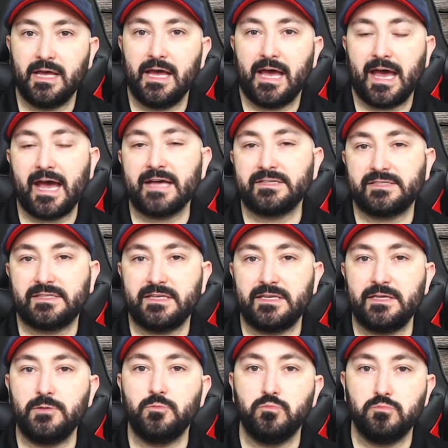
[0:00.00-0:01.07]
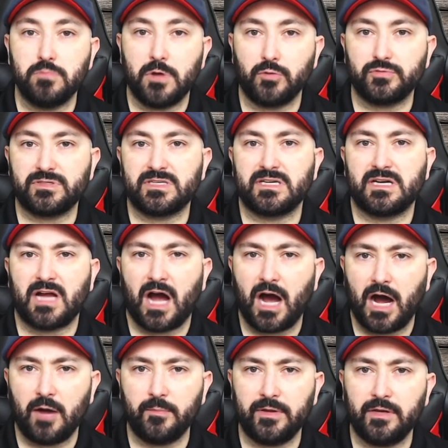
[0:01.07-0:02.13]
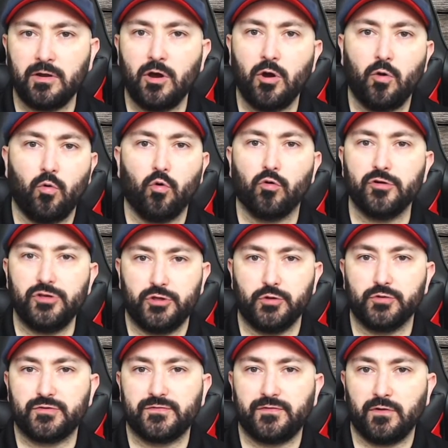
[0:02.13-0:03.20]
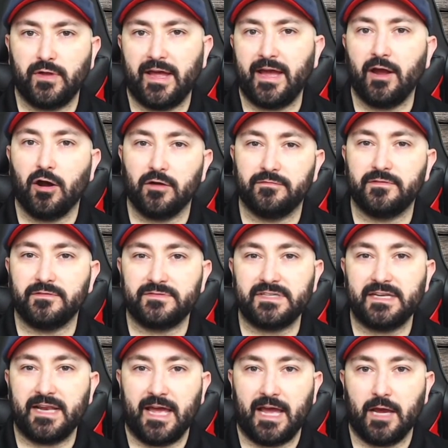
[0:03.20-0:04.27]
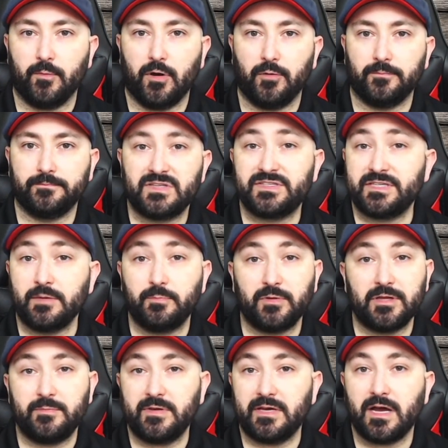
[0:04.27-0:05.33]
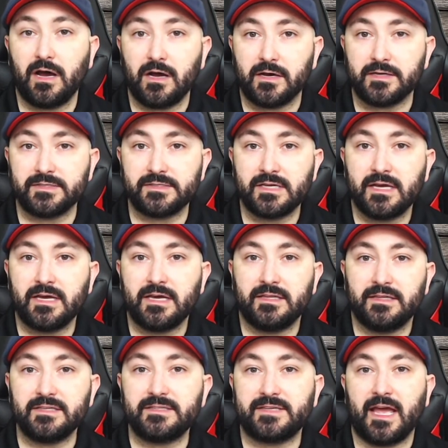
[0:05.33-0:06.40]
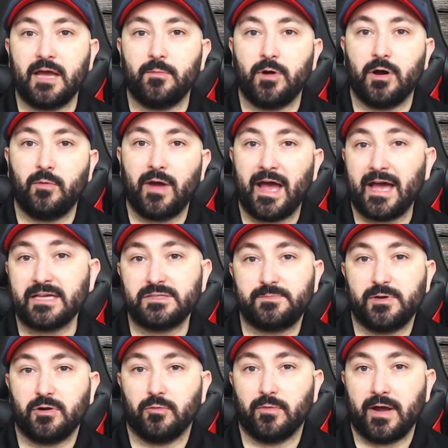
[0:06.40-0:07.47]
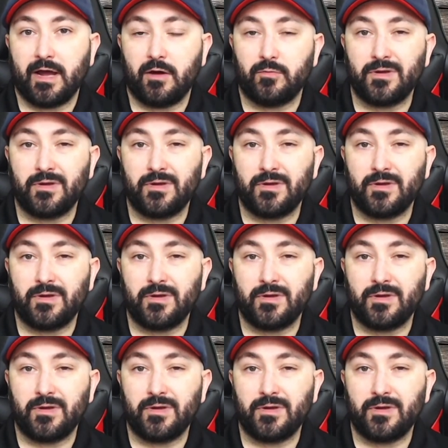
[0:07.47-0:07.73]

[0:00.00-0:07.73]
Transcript: as the most common or useful AR-15 ammo, simply because this ammo has been around